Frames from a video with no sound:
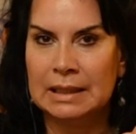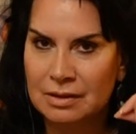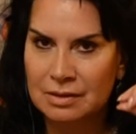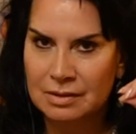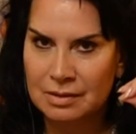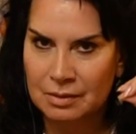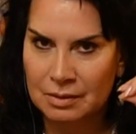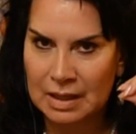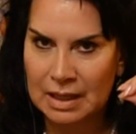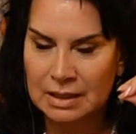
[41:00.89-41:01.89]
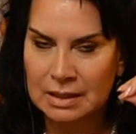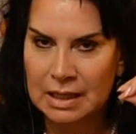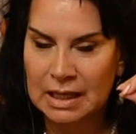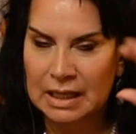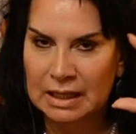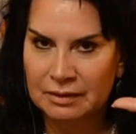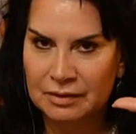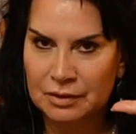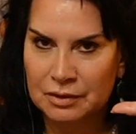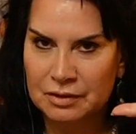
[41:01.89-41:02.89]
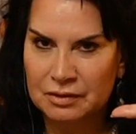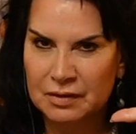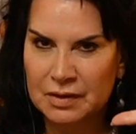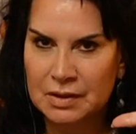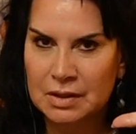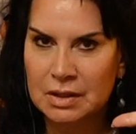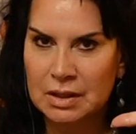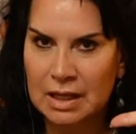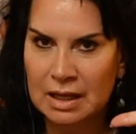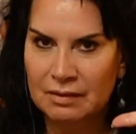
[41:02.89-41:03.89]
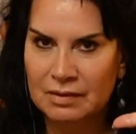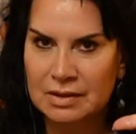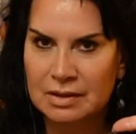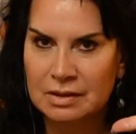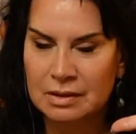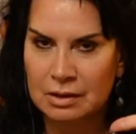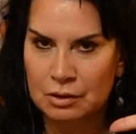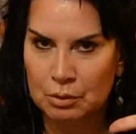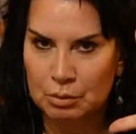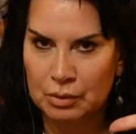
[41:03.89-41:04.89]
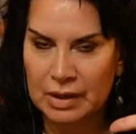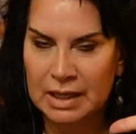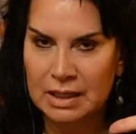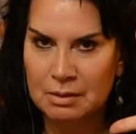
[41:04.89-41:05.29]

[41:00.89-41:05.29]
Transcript: And so then if there's physical evidence in your brain